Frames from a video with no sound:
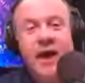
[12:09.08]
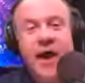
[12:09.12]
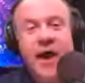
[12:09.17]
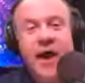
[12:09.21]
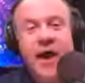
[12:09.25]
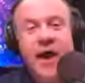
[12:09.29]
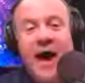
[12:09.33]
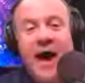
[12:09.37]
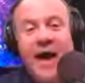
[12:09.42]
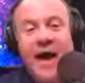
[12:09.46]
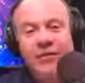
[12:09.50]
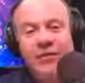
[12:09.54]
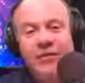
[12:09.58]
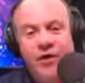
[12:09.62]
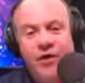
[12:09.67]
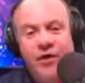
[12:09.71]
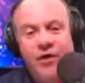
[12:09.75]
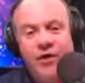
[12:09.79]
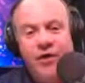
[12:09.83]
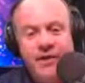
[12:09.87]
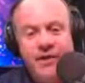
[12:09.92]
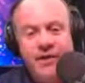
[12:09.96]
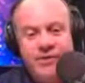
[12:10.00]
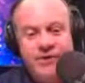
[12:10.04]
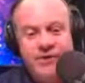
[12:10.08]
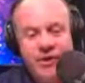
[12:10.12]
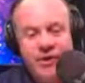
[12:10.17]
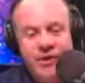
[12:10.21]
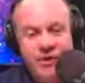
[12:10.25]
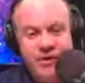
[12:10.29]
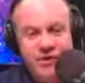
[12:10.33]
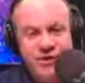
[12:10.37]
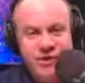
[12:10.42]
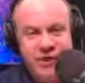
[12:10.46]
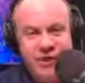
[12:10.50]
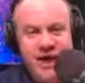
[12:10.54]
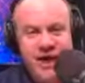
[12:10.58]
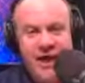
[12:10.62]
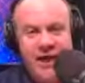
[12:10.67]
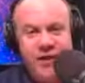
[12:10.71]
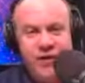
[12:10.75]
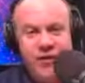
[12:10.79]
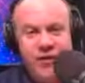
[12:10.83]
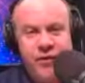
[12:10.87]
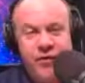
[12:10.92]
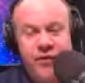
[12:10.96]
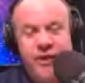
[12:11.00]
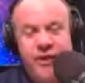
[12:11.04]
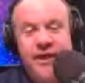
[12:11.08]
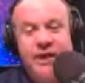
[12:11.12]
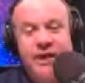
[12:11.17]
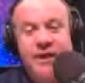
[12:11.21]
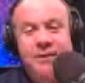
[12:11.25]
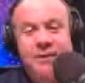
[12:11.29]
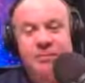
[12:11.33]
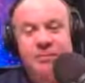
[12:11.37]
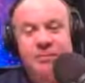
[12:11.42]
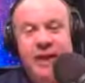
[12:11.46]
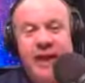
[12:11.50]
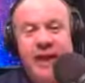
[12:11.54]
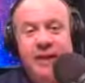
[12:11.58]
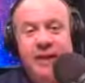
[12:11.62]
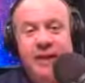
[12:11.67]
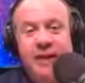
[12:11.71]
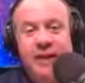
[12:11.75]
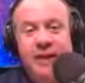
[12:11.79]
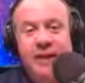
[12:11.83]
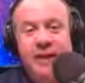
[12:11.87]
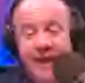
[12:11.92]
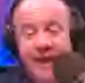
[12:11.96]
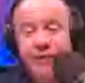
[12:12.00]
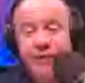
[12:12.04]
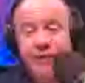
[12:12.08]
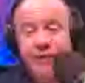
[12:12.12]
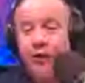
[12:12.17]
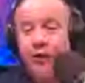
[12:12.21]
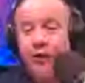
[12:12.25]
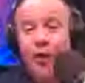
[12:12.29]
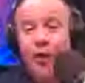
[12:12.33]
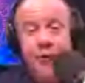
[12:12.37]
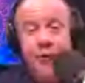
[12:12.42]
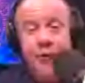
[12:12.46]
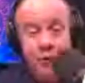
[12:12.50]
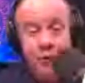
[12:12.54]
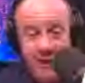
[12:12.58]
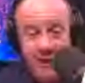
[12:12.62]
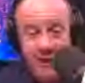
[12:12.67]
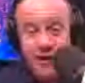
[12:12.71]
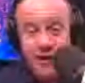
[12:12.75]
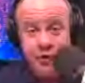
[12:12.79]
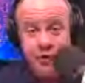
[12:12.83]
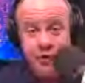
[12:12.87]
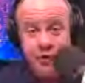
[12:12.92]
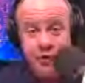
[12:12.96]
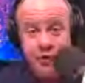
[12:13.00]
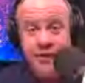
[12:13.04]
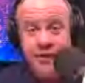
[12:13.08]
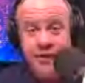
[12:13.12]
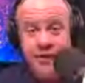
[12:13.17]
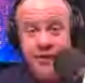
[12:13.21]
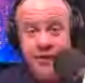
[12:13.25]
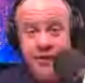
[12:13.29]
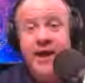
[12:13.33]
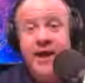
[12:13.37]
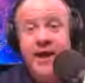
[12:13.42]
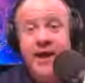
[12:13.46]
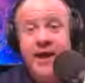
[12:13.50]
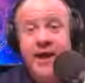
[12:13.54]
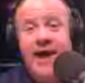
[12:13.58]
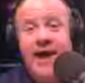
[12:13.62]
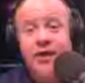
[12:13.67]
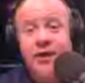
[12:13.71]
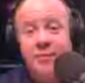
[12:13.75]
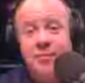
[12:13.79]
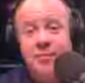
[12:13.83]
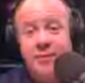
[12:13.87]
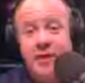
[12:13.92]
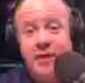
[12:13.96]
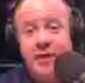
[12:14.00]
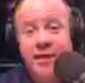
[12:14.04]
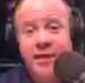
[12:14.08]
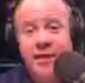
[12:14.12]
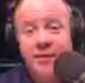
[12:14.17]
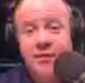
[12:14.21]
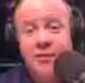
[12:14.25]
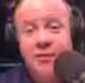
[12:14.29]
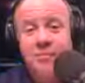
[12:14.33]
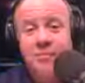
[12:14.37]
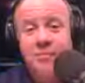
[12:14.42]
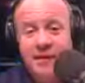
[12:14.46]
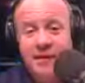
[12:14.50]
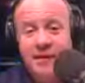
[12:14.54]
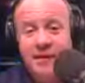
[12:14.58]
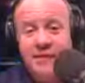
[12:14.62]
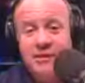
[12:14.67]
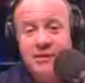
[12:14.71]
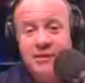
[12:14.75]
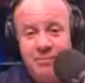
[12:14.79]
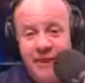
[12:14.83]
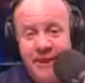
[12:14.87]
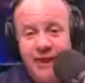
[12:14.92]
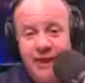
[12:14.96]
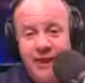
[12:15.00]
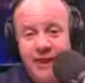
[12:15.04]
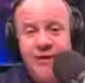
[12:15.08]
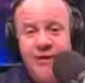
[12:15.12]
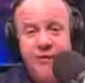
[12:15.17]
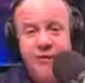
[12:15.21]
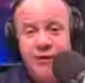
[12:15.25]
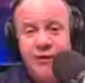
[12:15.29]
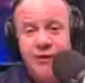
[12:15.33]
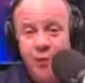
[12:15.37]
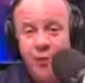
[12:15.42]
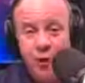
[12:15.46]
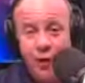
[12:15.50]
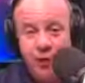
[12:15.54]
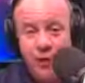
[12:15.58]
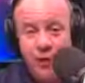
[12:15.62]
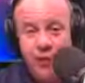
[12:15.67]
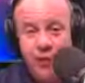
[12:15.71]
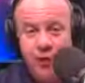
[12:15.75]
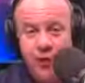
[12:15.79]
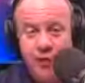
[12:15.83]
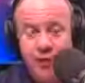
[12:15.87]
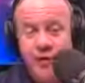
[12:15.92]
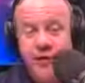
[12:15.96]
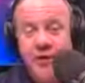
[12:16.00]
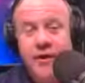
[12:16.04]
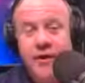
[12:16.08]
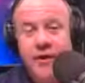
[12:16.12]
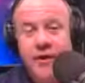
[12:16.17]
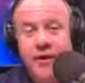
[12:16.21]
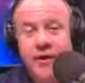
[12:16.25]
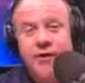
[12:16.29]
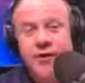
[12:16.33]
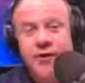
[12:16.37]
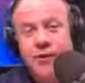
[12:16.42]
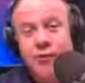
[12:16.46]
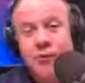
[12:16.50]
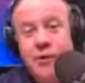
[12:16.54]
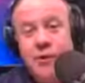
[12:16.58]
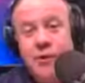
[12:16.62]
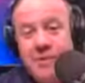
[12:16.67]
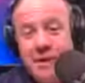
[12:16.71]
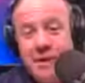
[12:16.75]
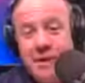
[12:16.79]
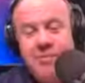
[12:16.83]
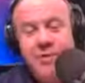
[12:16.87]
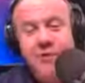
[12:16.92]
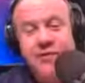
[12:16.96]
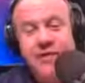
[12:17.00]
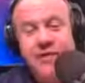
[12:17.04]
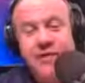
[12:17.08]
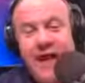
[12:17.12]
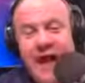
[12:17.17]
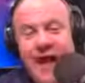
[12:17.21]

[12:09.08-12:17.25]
I thought as a young child, any band that had their own record had to be the biggest band in the world. Do you remember the Afterglow